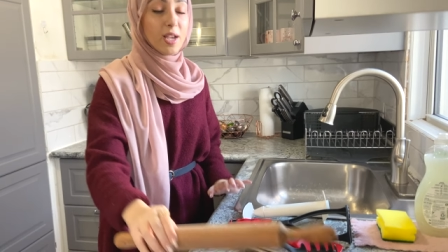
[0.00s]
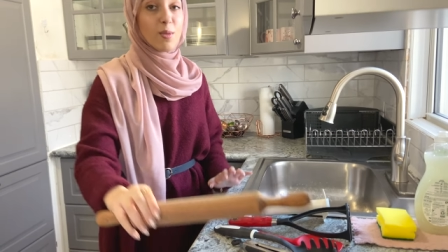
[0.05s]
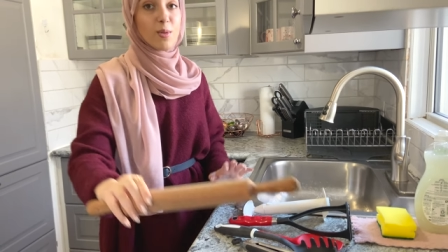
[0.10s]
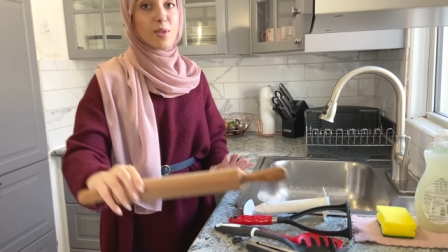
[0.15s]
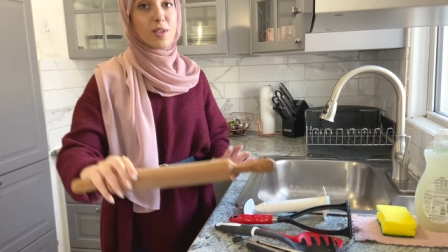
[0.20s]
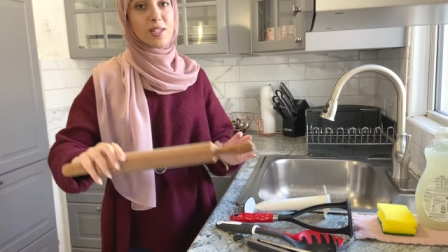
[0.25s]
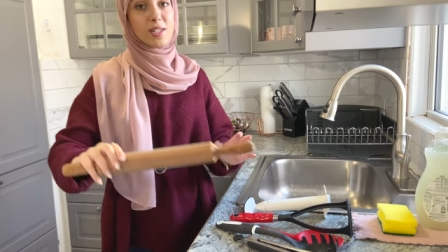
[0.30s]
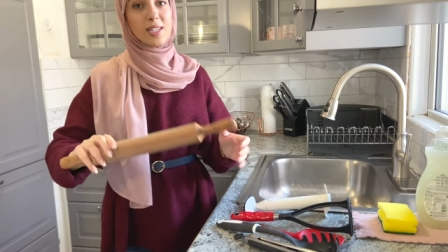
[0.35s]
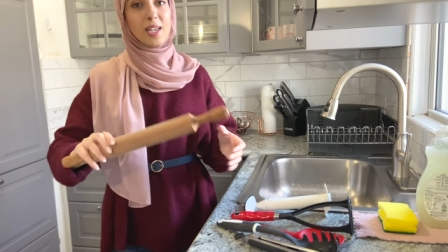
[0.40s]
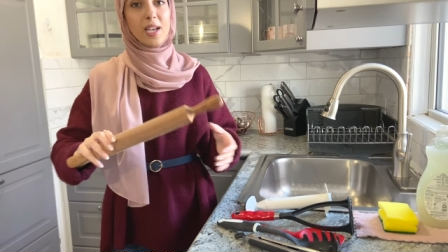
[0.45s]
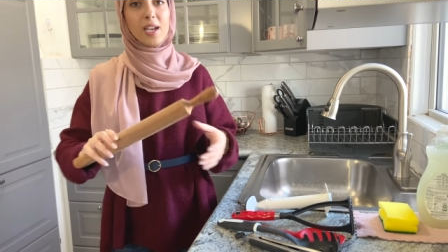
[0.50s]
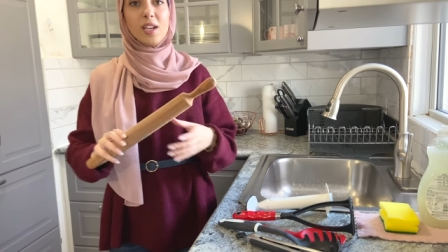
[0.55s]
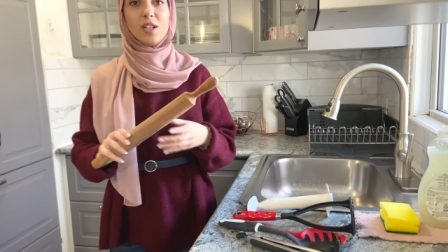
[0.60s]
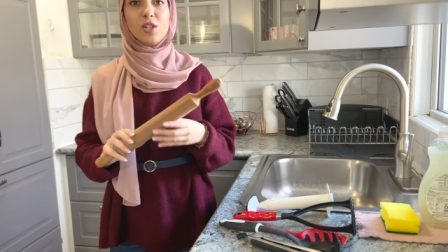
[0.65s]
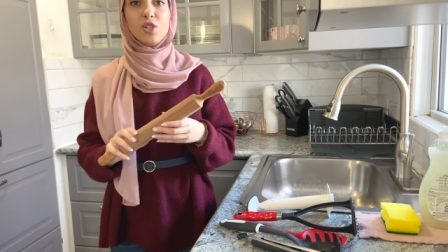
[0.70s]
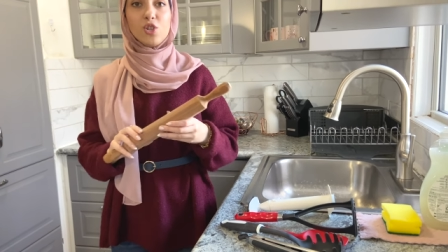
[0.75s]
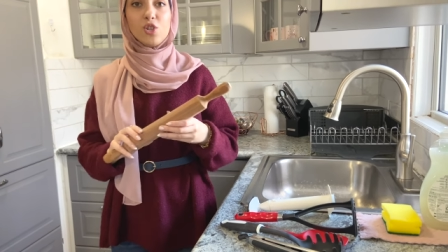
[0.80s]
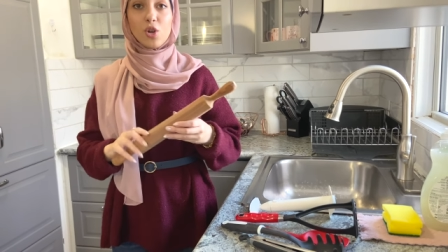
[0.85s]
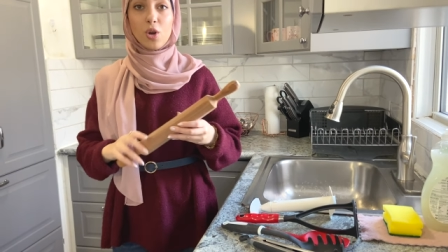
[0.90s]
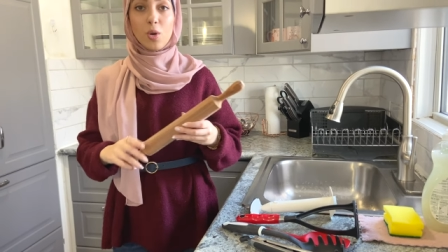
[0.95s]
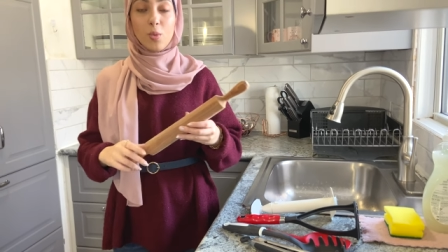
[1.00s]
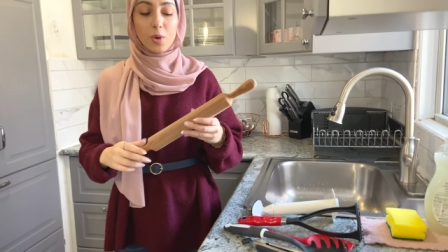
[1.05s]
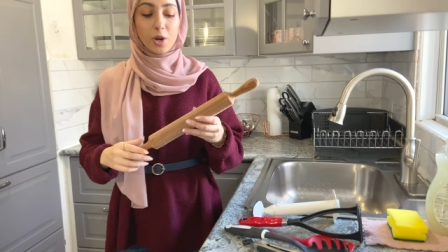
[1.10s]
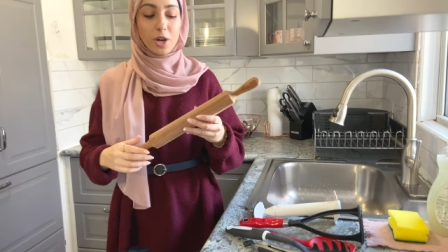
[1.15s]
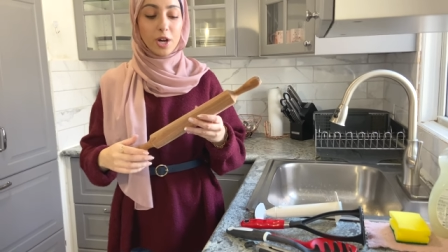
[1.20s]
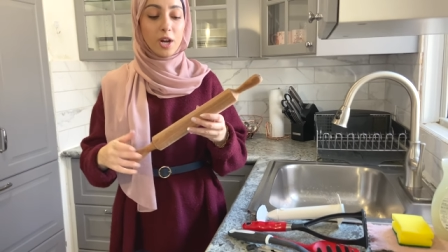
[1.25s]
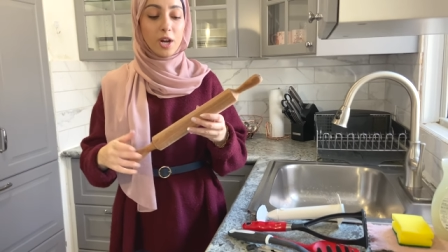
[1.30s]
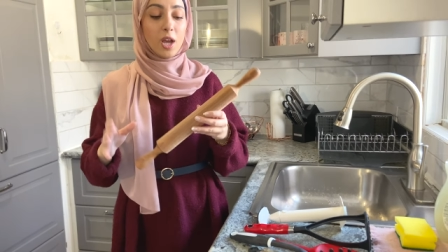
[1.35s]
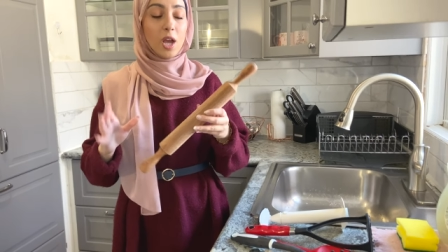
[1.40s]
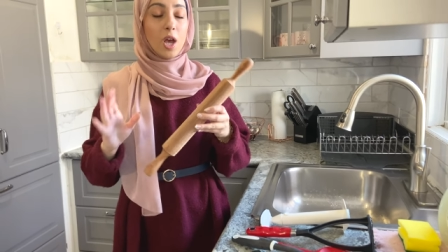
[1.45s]
with the second
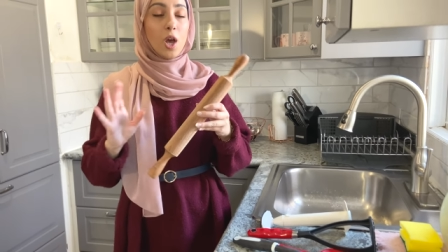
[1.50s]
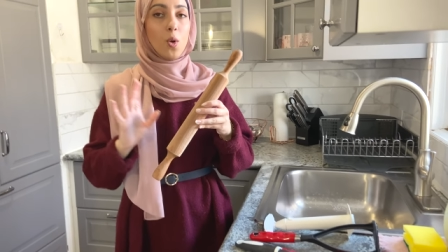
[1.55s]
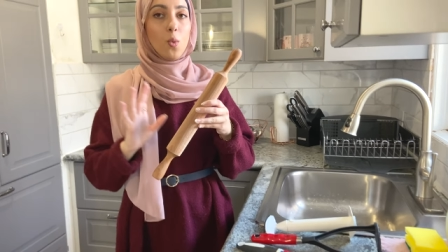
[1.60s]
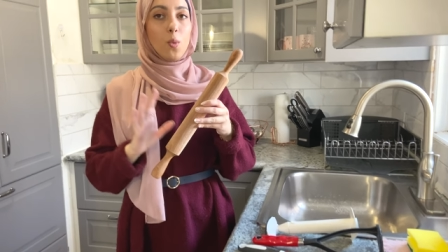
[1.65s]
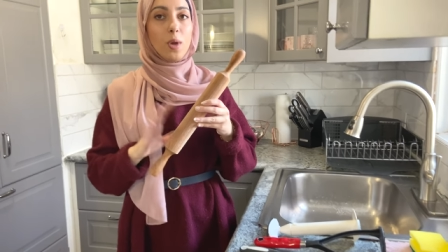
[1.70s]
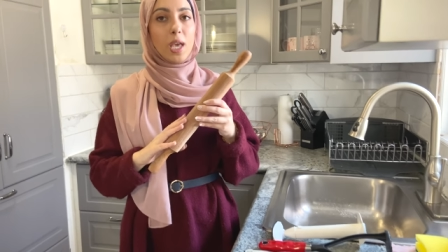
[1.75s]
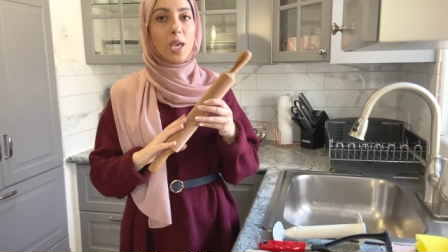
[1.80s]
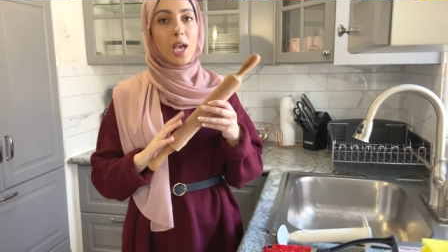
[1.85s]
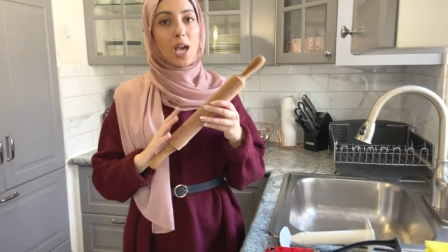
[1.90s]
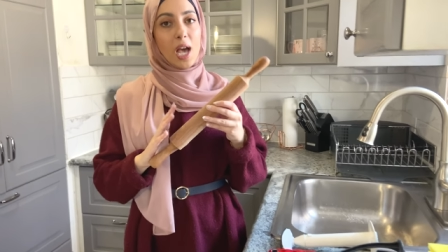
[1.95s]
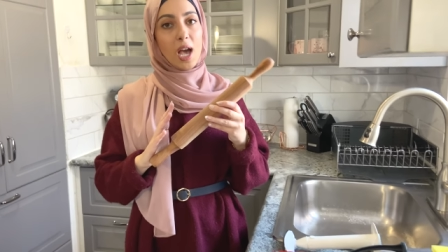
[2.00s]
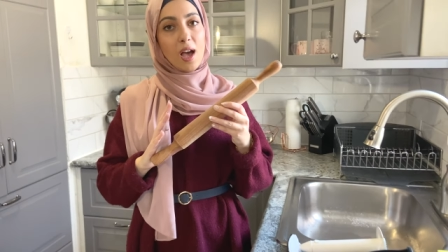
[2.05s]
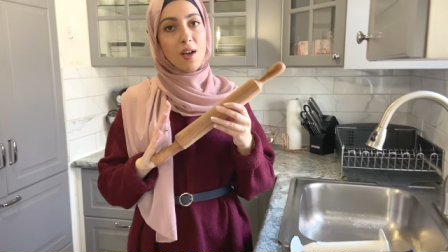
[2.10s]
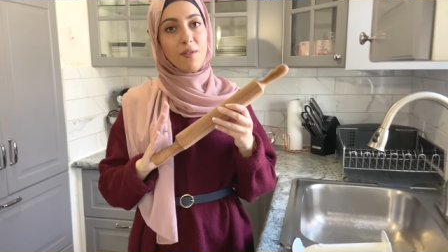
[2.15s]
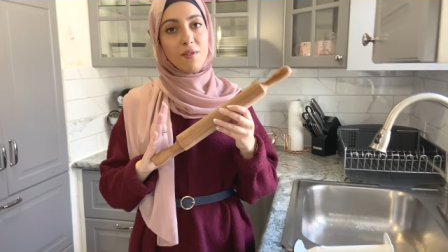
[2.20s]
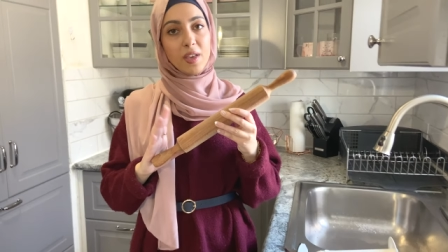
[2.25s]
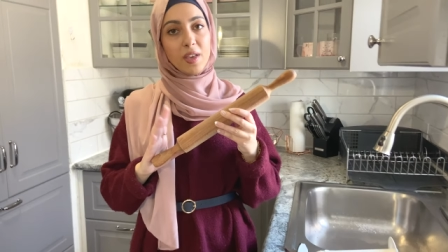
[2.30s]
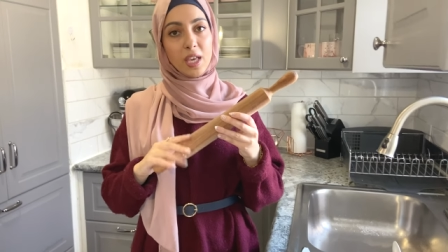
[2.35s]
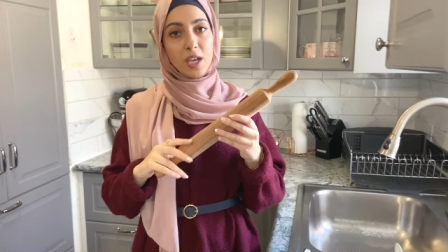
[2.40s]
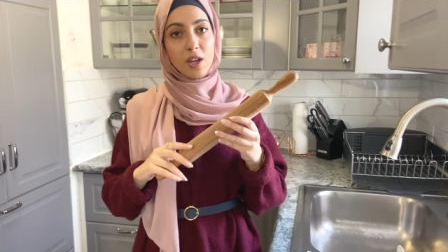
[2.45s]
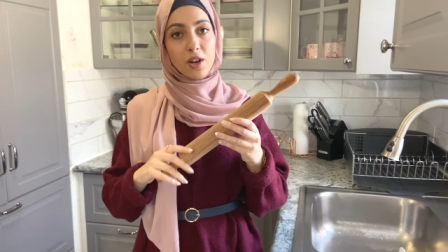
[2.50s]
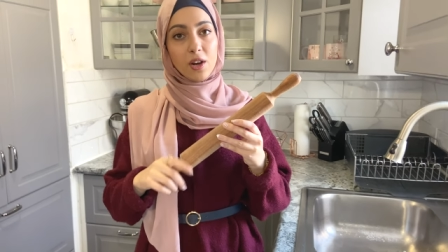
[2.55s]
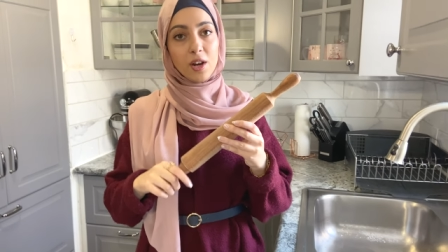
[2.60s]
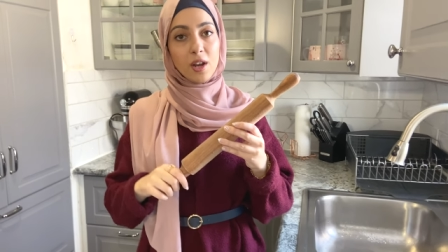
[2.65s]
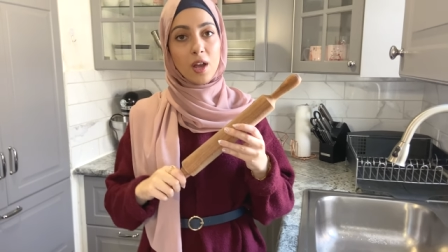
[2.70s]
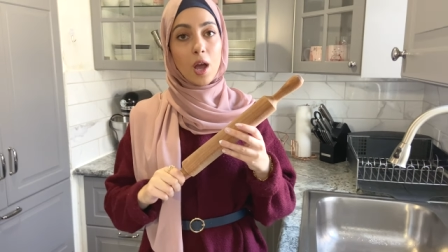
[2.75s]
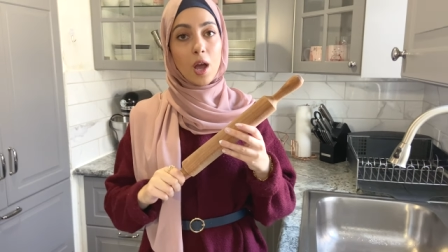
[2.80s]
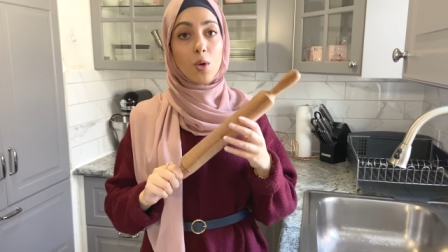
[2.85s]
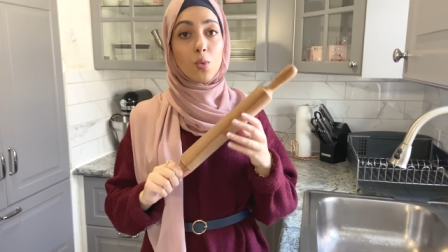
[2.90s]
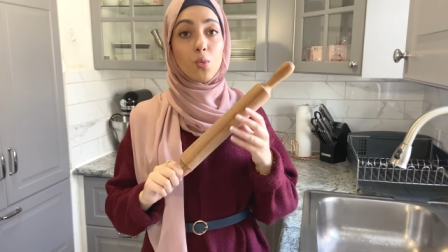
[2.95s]
drawer, we have
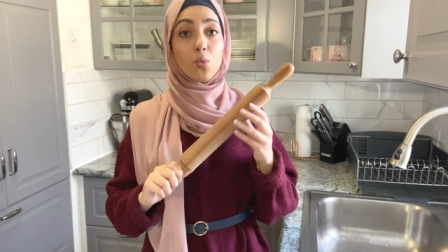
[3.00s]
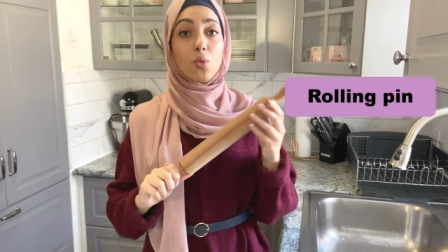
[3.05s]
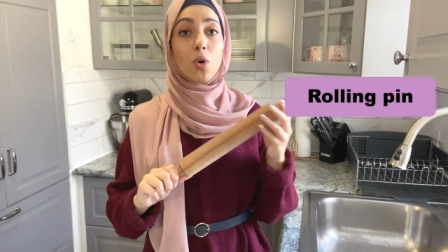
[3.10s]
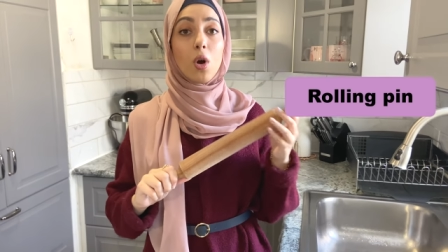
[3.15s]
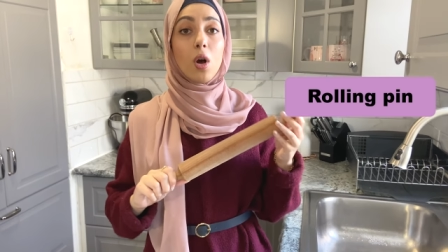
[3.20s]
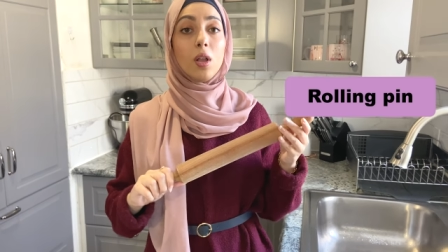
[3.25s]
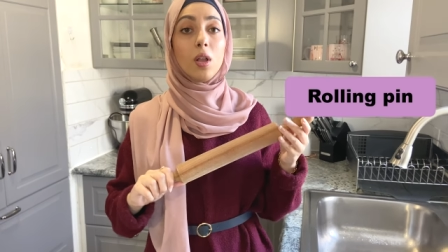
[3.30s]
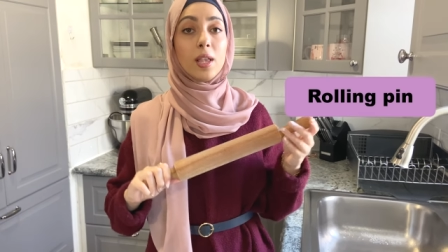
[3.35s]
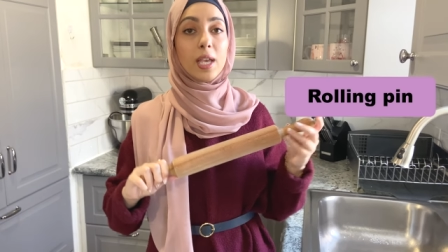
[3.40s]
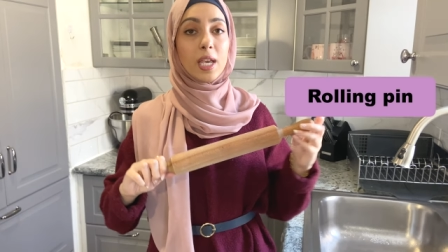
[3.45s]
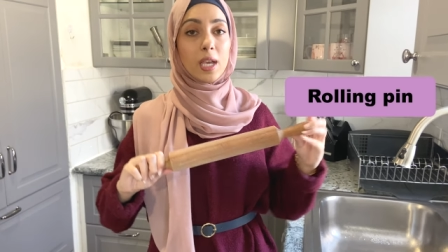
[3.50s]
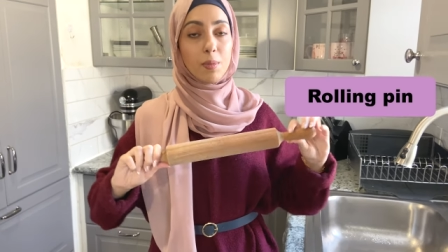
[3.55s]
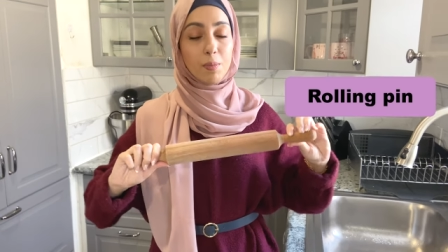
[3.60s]
here a rolling